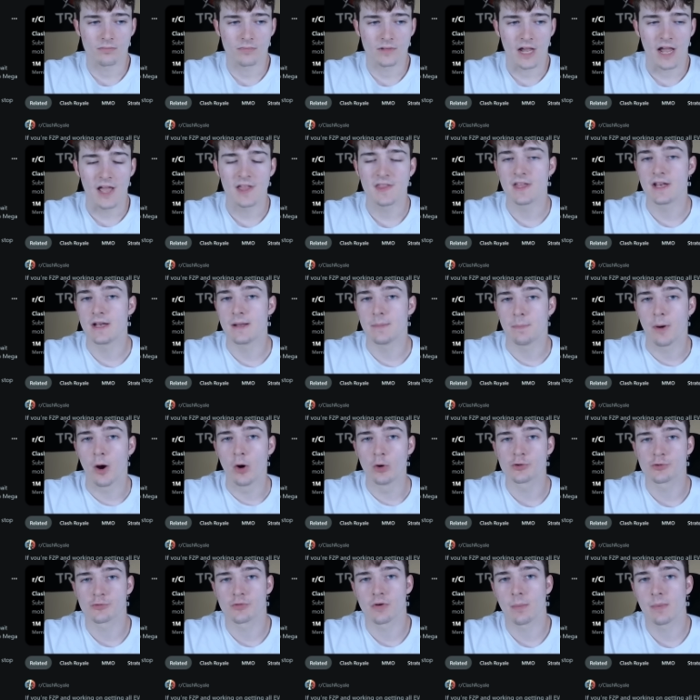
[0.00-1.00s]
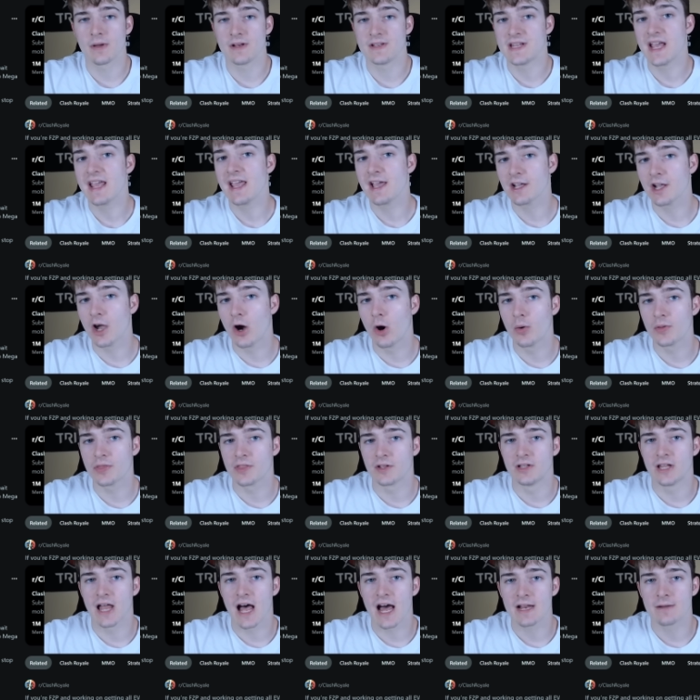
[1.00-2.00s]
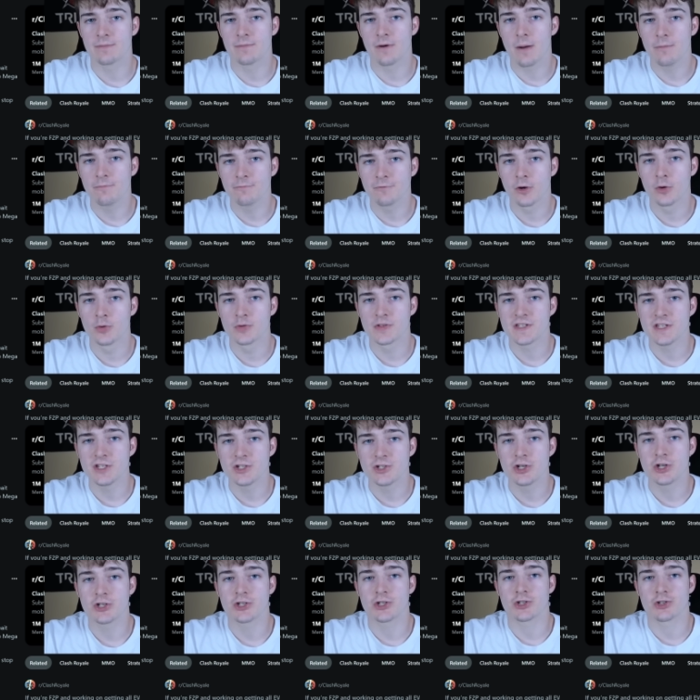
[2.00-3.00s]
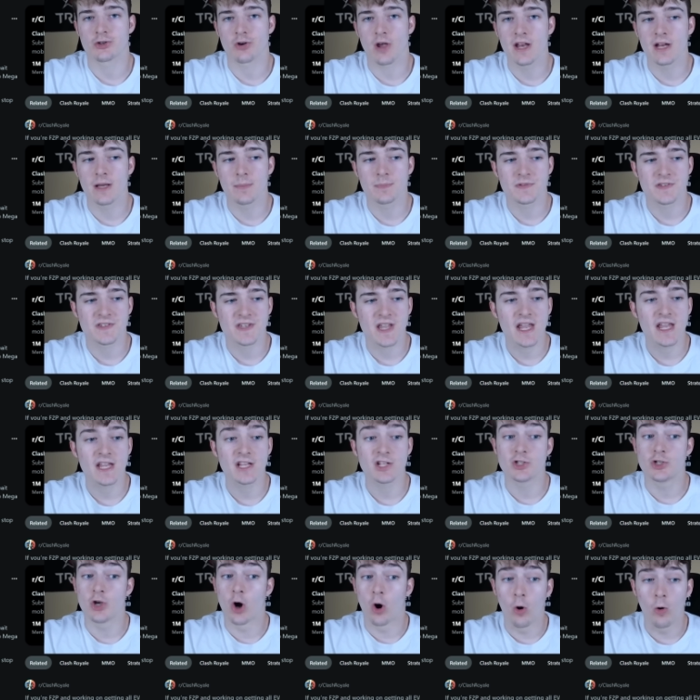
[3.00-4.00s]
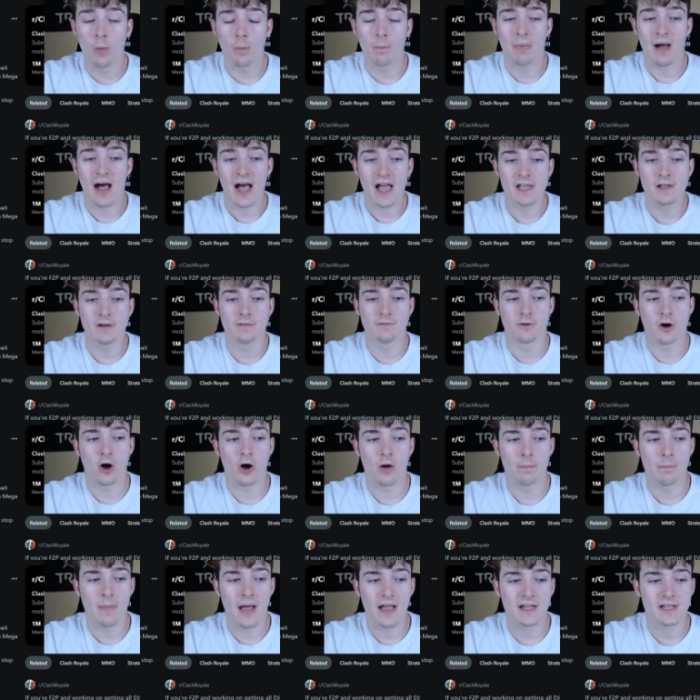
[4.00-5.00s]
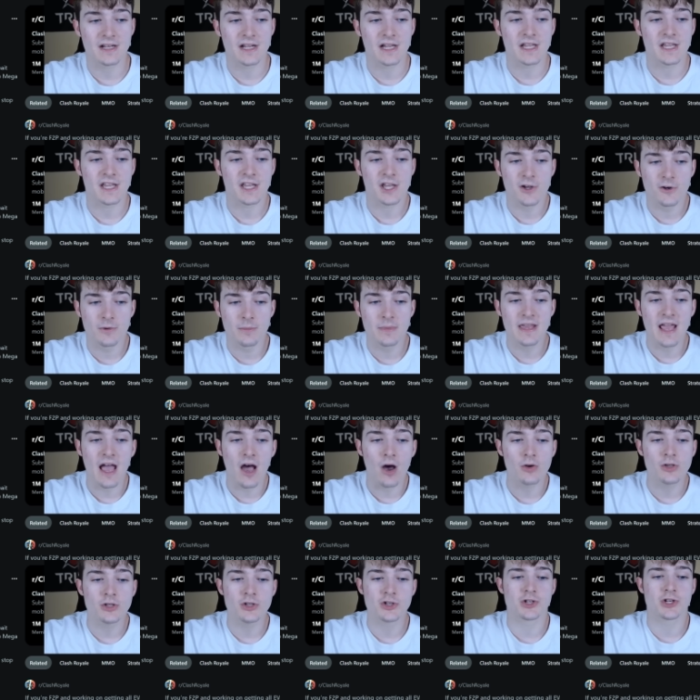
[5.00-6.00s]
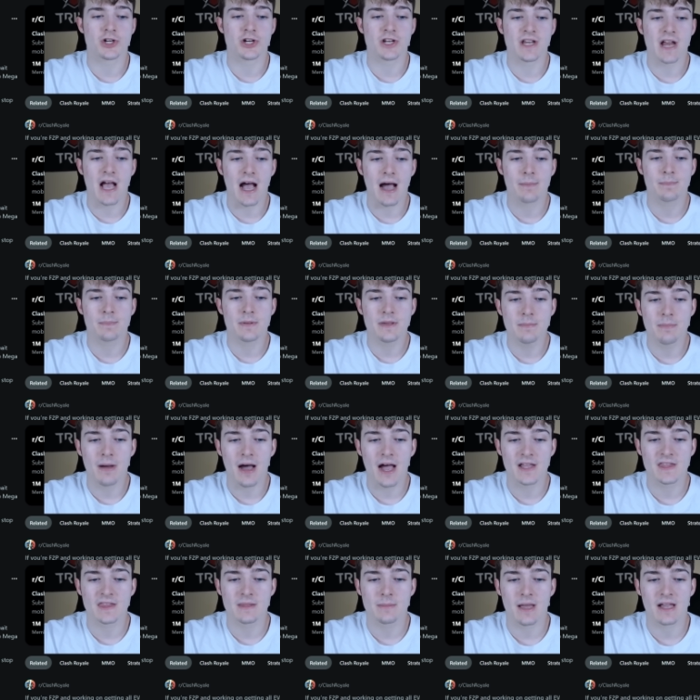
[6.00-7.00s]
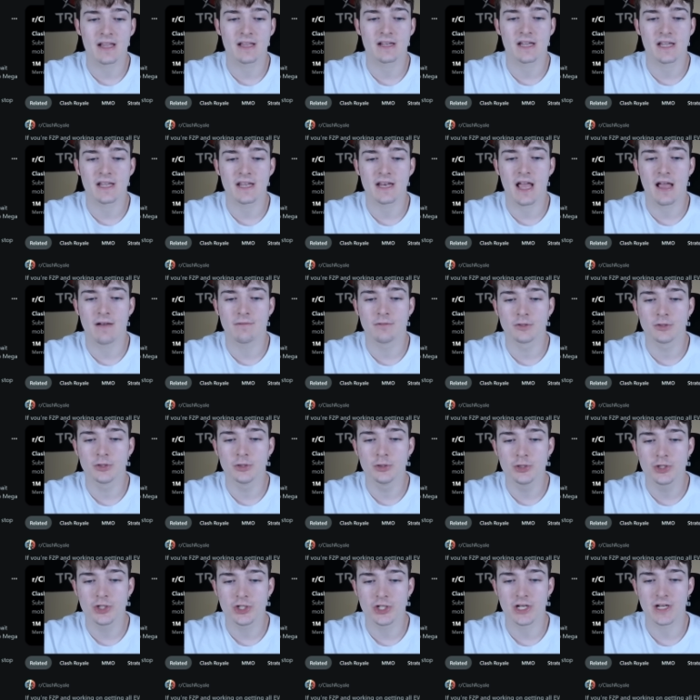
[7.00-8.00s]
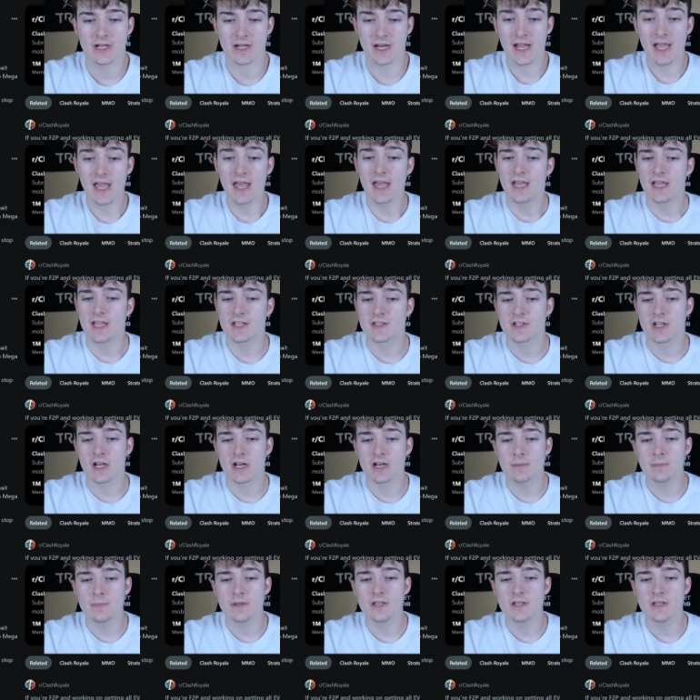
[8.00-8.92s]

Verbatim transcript: And then a post from a day ago with a lot of upvotes is just straight up saying, don't buy Evolved Mega Knight. Hear me out. You should not be buying the Mega Knight Evolution. It's going to be